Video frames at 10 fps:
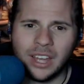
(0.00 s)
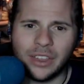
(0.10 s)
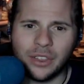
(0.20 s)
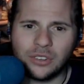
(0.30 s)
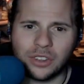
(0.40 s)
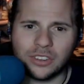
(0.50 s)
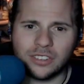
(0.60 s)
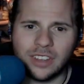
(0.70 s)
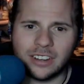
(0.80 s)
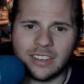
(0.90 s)
Let's look at the
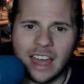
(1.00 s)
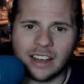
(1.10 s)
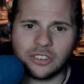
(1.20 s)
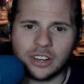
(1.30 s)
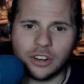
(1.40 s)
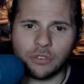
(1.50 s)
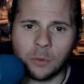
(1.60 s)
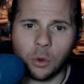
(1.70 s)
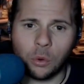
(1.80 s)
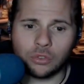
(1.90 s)
stakes action here from
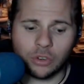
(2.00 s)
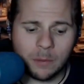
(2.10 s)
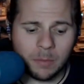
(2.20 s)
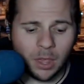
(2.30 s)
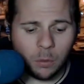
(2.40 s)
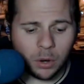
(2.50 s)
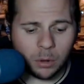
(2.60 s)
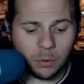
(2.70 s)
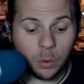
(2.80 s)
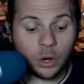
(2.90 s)
Gulfstream.
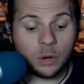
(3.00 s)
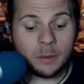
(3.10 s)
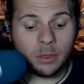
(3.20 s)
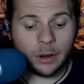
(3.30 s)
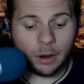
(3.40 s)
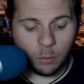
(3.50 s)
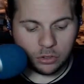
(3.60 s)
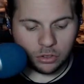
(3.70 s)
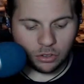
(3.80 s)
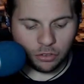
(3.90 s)
We're going to be looking at
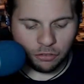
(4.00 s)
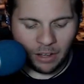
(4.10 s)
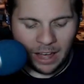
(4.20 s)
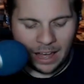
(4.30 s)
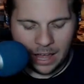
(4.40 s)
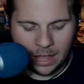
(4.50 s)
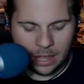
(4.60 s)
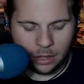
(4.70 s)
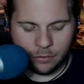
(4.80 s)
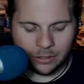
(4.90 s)
races
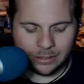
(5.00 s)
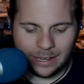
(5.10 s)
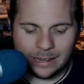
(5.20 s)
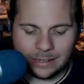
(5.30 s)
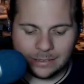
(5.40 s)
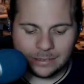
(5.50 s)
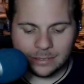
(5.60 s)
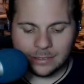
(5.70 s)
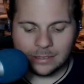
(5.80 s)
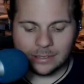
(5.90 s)
5, 8,
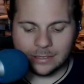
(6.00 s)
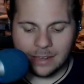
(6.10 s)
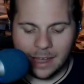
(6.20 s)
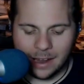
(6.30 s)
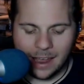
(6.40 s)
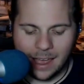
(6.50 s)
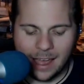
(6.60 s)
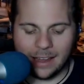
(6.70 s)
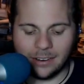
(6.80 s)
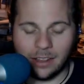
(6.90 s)
10,
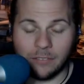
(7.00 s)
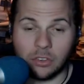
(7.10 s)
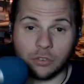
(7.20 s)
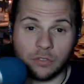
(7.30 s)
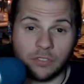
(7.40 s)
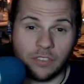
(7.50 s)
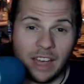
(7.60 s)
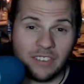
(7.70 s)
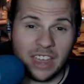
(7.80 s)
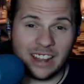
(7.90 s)
and 11. So
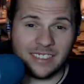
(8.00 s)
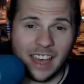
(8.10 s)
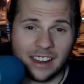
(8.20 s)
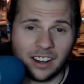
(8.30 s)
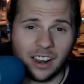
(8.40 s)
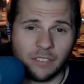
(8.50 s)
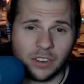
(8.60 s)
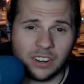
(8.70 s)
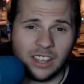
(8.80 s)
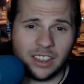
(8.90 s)
5, 8, 10,
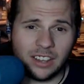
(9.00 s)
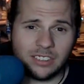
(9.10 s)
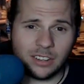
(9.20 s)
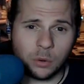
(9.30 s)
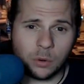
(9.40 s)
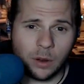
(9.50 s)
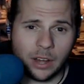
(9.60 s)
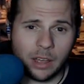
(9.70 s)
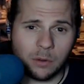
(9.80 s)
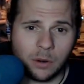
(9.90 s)
11. Let's get to it right
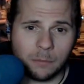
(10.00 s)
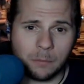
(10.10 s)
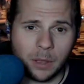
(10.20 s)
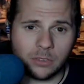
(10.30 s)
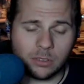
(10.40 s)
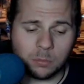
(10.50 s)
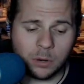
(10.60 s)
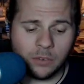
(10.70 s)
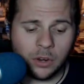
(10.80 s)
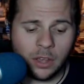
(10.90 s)
now here on Pegasus
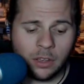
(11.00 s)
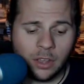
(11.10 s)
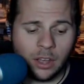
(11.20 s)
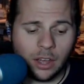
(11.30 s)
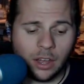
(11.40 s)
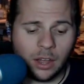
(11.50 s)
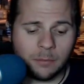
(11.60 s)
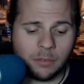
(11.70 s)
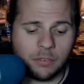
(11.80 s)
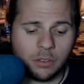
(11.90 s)
Preview Day.
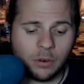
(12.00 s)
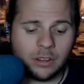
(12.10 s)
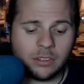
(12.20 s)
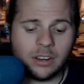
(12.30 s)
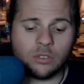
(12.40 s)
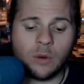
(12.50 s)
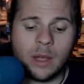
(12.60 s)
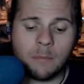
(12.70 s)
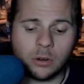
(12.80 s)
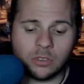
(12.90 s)
The fifth race, it is
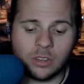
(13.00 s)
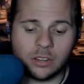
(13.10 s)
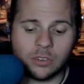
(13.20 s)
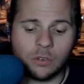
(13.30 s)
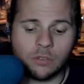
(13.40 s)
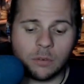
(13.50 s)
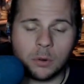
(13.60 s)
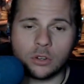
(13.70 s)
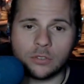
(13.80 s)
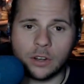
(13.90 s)
Rampart Stakes, going for a
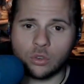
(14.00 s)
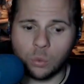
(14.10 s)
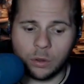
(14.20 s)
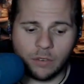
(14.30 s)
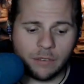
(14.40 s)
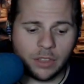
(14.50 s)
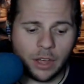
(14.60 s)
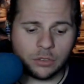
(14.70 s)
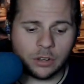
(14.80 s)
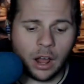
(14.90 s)
purse of
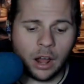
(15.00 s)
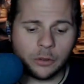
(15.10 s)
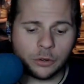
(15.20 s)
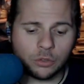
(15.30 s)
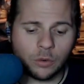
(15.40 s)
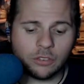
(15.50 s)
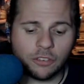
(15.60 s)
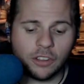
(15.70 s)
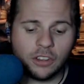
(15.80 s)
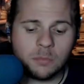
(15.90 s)
$125,000. Race for
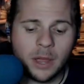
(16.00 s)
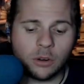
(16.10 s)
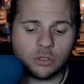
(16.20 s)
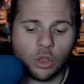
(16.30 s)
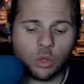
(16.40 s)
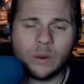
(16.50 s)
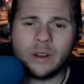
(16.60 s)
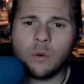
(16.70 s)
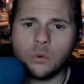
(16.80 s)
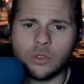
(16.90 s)
fillies and mares,
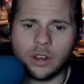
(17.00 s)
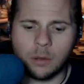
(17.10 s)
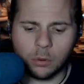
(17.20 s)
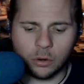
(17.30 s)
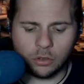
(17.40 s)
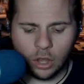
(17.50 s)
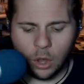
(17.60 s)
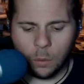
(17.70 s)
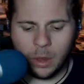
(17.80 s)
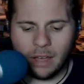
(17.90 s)
3-year-olds and upwards.
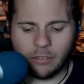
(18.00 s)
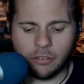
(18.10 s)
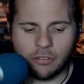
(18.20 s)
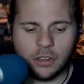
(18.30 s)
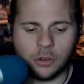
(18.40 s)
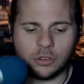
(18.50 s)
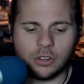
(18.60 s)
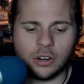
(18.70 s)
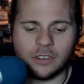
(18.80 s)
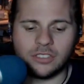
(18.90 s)
We have a field
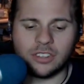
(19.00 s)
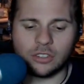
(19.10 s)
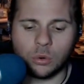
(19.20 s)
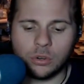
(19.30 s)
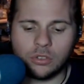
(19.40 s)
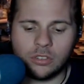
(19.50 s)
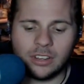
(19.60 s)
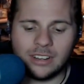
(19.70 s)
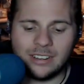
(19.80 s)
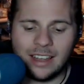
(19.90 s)
here of 6 horses
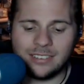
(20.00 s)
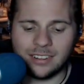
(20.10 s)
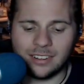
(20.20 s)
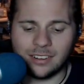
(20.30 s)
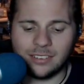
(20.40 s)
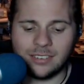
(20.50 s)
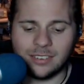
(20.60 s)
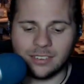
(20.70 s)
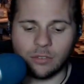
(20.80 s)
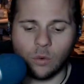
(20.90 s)
contesting the
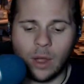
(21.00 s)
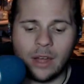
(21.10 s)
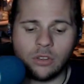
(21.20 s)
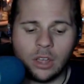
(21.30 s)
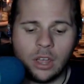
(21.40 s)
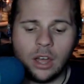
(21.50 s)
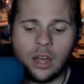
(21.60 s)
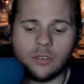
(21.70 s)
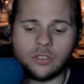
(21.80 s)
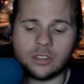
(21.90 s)
distance of ground
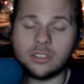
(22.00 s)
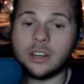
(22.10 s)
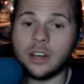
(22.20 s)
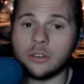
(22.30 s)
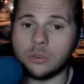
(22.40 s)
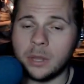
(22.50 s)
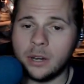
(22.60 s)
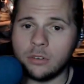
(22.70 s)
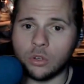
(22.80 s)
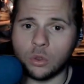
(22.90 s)
of 1,600
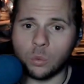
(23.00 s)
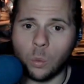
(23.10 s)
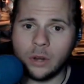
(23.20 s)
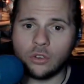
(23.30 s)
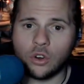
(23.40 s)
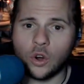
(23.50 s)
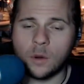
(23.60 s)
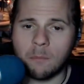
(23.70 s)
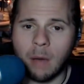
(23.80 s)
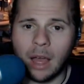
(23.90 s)
meters or the 1-turn
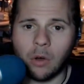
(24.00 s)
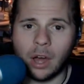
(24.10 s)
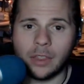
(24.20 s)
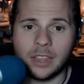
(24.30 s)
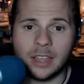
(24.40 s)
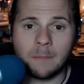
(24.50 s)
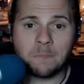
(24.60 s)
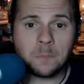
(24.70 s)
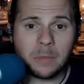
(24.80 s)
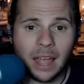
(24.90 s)
mile on the
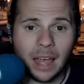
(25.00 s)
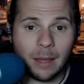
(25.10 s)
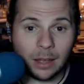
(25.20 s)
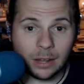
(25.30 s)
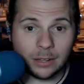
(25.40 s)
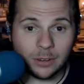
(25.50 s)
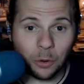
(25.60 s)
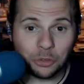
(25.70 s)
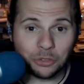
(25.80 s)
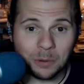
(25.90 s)

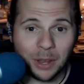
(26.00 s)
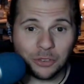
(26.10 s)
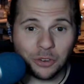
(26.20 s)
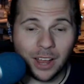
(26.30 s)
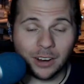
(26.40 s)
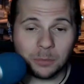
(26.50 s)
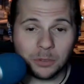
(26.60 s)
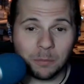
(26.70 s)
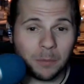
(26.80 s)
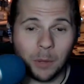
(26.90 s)
Gulfstream main track. I'm going
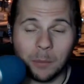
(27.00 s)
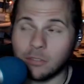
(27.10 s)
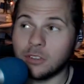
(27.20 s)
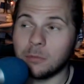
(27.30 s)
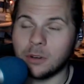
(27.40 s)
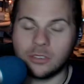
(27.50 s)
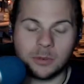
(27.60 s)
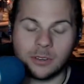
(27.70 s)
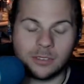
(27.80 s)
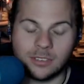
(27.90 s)
to say Belmont for some reason.
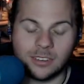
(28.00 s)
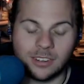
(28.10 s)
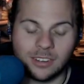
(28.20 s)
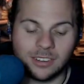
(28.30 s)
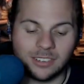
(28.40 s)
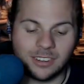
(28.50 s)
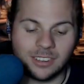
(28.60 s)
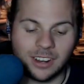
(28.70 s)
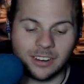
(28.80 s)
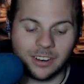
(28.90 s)
Good
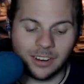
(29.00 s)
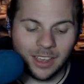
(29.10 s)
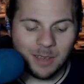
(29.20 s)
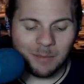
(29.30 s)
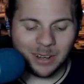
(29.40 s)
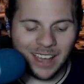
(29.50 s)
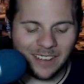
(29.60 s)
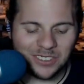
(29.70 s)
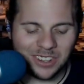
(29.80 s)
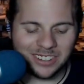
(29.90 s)
thing I didn't. My
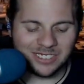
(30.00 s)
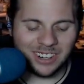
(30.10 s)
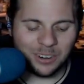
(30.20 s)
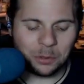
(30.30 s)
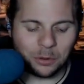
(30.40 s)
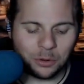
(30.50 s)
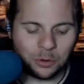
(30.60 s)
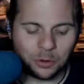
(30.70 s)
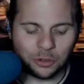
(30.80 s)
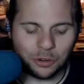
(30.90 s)
top selection, I'm going to go with the
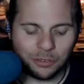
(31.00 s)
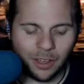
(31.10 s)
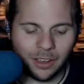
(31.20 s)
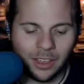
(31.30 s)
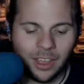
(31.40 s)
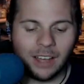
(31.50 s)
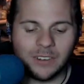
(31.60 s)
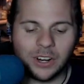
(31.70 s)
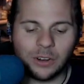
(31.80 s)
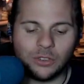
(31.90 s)
2-horse unifying. I'm
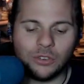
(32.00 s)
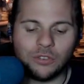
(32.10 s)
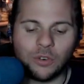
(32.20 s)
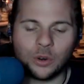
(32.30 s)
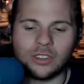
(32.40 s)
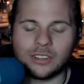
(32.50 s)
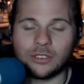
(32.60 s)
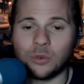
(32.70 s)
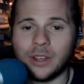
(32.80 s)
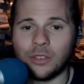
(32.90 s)
going to go
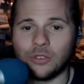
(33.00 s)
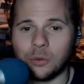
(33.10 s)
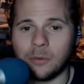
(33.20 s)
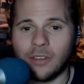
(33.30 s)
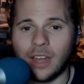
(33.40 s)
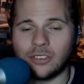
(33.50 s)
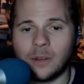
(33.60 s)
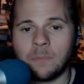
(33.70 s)
2-4-6-3 in the superfecta.